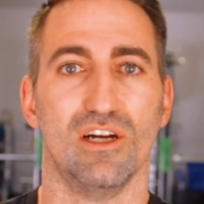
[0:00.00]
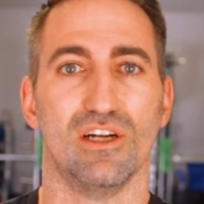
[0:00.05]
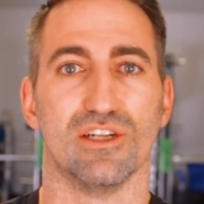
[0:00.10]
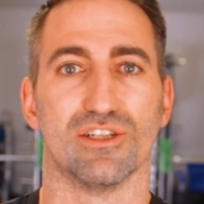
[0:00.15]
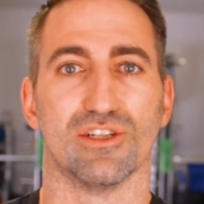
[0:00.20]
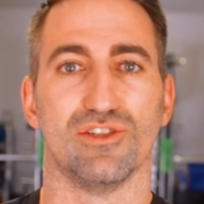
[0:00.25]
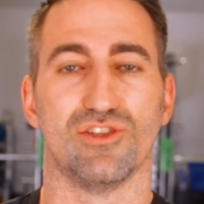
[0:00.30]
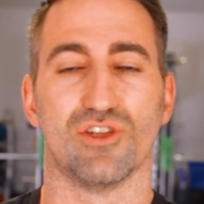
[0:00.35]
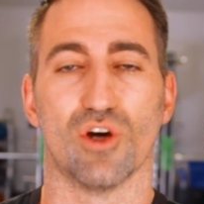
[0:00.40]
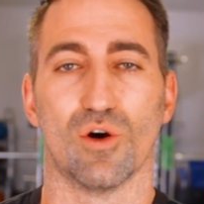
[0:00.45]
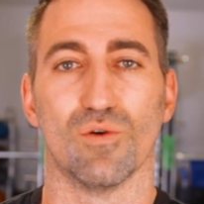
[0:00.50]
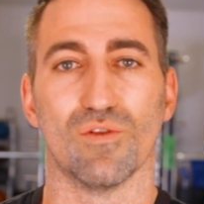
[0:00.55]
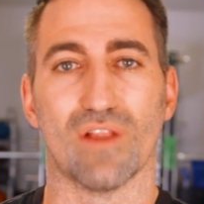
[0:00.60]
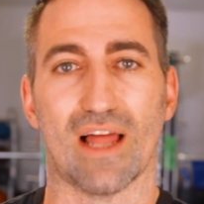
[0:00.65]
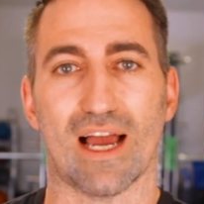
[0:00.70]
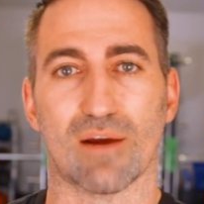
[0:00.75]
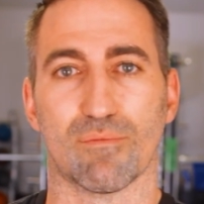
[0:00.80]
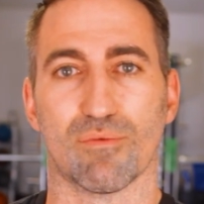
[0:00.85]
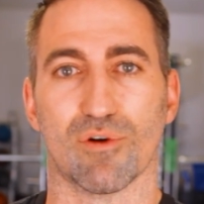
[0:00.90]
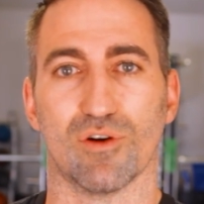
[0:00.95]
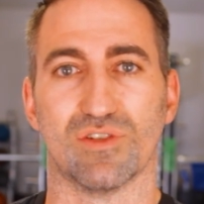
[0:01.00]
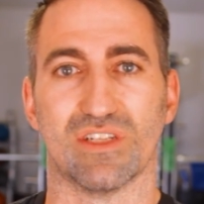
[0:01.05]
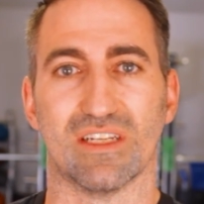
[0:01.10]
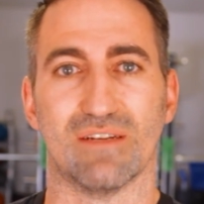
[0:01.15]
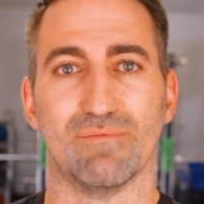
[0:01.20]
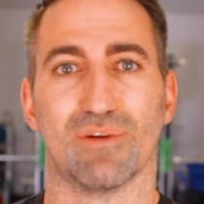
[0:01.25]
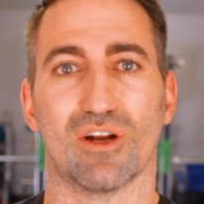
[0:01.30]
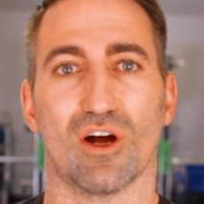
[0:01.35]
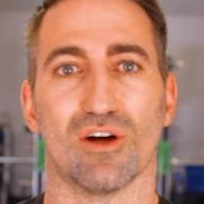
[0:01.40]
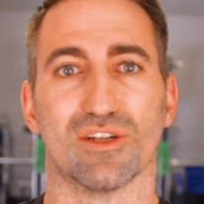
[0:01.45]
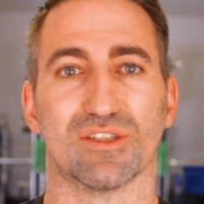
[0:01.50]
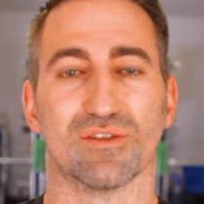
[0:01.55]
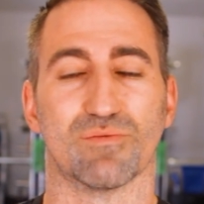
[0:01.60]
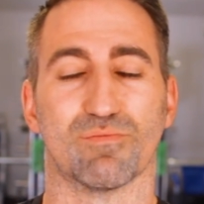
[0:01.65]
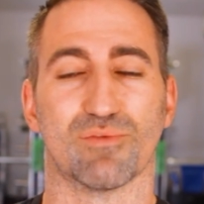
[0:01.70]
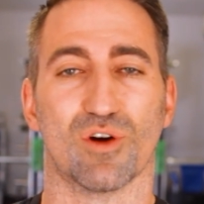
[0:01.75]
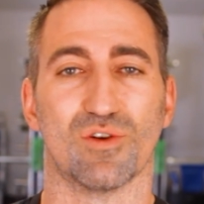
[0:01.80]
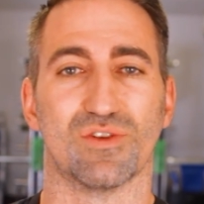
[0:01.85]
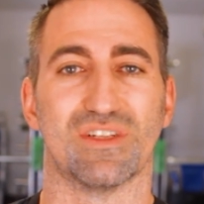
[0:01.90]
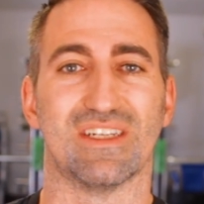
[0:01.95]
So don't lack protein, but also
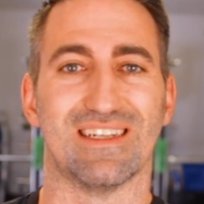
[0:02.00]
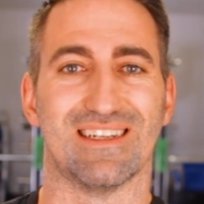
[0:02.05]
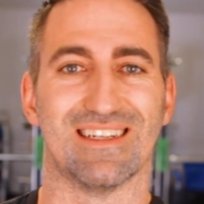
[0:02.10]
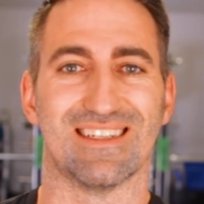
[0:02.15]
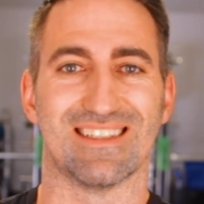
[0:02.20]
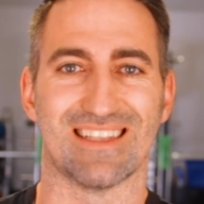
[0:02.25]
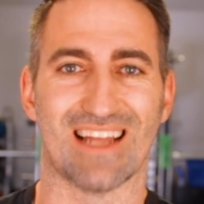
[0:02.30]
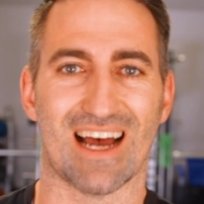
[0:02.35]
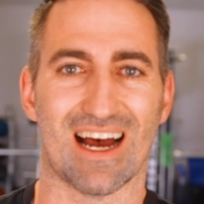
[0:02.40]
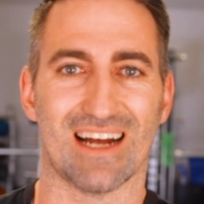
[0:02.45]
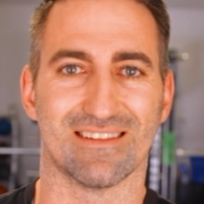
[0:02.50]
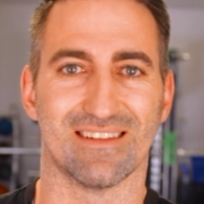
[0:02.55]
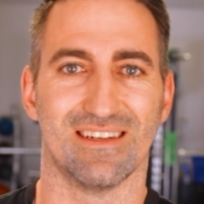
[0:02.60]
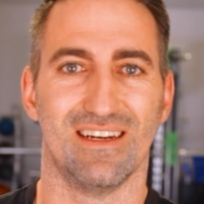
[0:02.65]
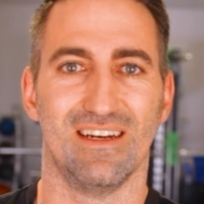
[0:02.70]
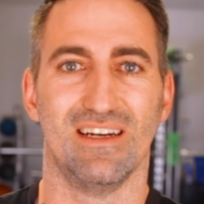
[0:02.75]
protein is not